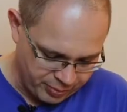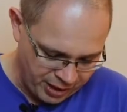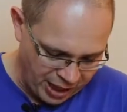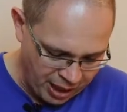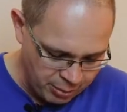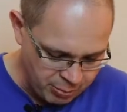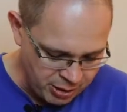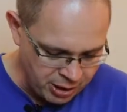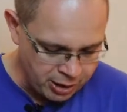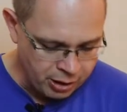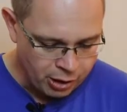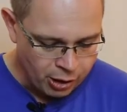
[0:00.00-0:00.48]

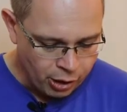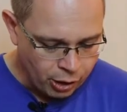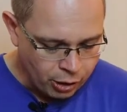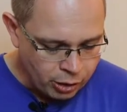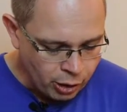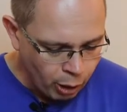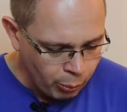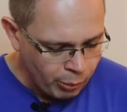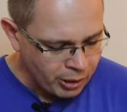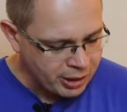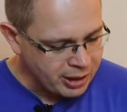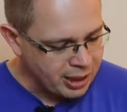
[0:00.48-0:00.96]
I mean,
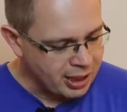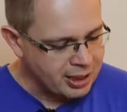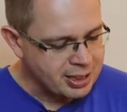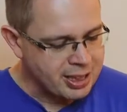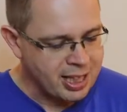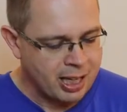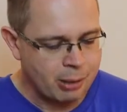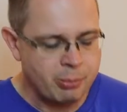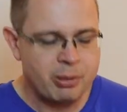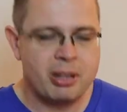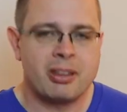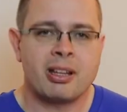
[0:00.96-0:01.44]
no one can
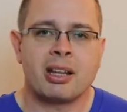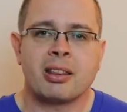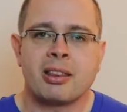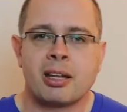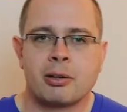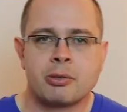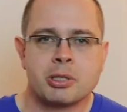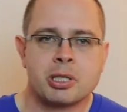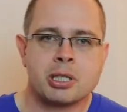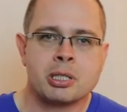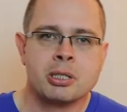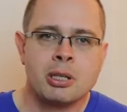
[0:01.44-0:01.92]
tell me that
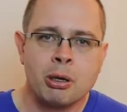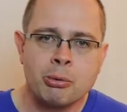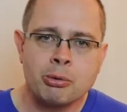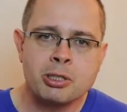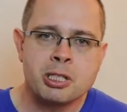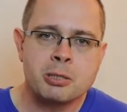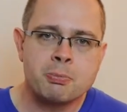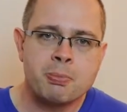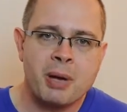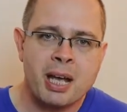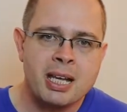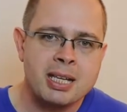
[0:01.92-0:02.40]
there is no
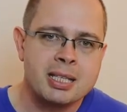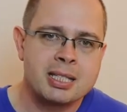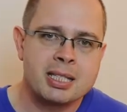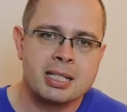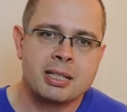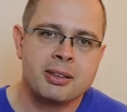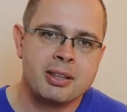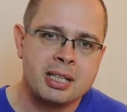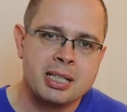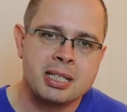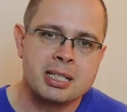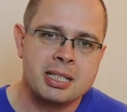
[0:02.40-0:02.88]
space
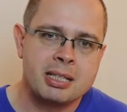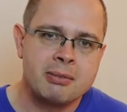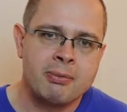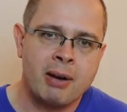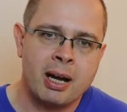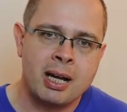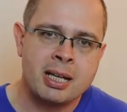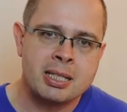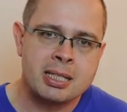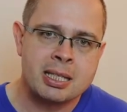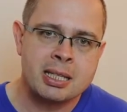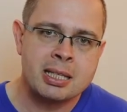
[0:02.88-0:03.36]
in these
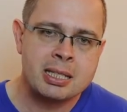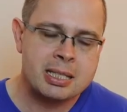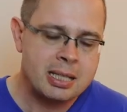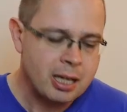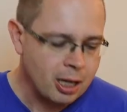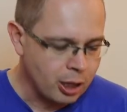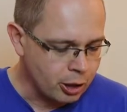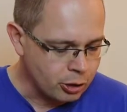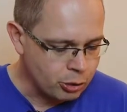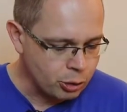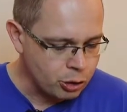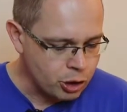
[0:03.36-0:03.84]
devices
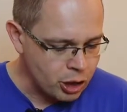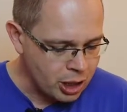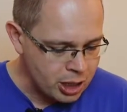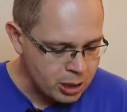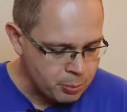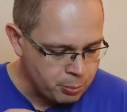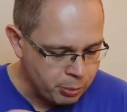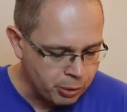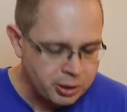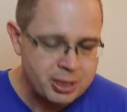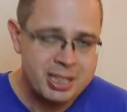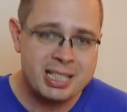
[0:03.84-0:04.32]
to
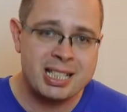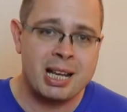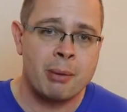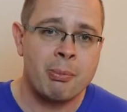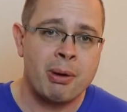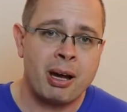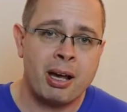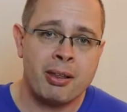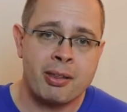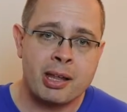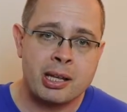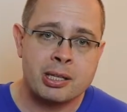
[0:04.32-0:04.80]
just put
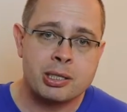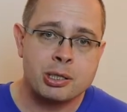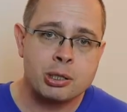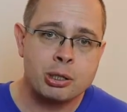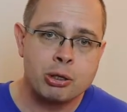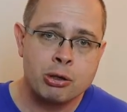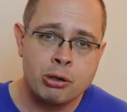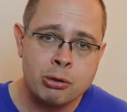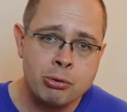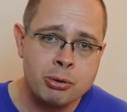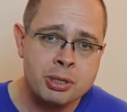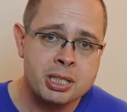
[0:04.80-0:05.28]
some other
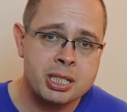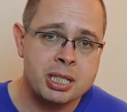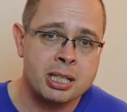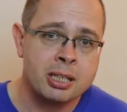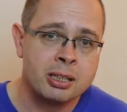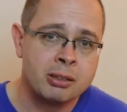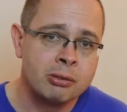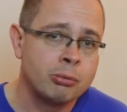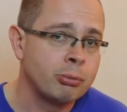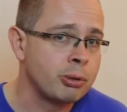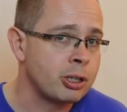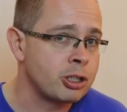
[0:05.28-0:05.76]
screws
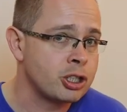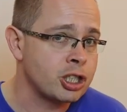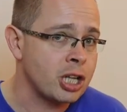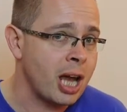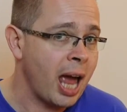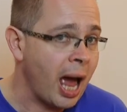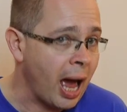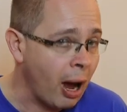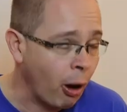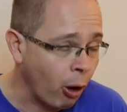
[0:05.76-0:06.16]
in which